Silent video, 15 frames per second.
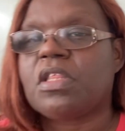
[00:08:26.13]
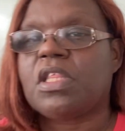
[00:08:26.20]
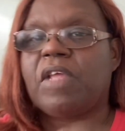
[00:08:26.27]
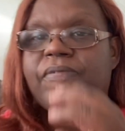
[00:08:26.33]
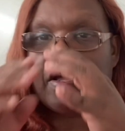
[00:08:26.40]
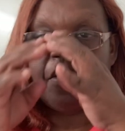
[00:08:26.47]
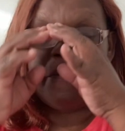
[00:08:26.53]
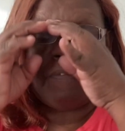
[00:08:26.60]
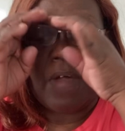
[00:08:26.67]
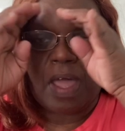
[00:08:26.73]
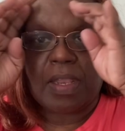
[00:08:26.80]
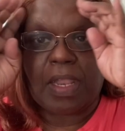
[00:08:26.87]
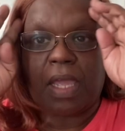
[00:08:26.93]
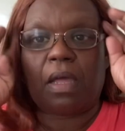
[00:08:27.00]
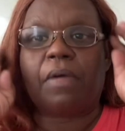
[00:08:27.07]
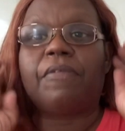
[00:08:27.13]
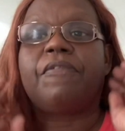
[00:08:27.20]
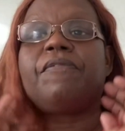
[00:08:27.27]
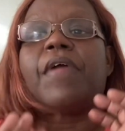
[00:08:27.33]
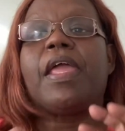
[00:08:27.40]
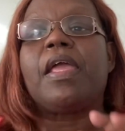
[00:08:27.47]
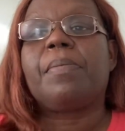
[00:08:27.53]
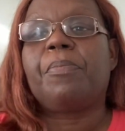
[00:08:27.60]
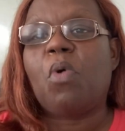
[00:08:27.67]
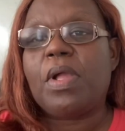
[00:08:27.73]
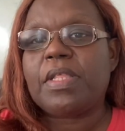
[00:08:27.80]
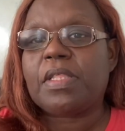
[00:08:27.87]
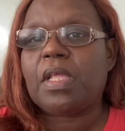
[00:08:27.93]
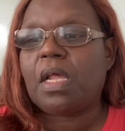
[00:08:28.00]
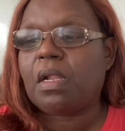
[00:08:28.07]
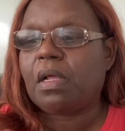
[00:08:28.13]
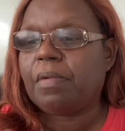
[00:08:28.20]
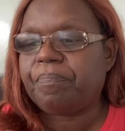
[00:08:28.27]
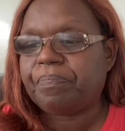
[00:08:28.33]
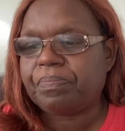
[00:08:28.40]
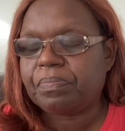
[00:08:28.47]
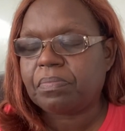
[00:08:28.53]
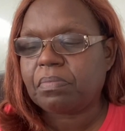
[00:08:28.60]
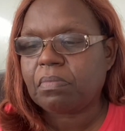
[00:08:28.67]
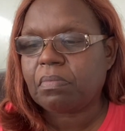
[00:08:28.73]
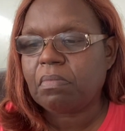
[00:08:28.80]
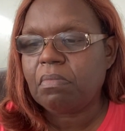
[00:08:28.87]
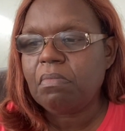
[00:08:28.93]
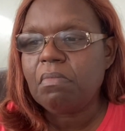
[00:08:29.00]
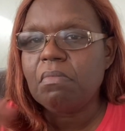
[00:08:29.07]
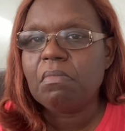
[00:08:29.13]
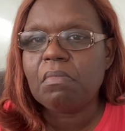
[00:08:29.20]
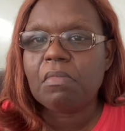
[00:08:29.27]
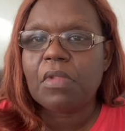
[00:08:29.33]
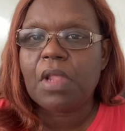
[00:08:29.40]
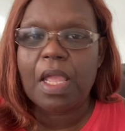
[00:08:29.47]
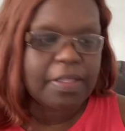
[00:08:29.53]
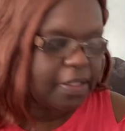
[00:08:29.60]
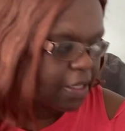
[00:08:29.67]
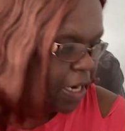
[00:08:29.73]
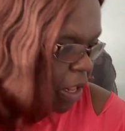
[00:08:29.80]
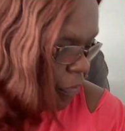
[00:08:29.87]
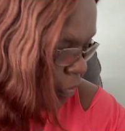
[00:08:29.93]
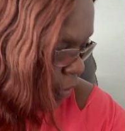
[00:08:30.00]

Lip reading: see if I can find like a fake poinsettia and sit out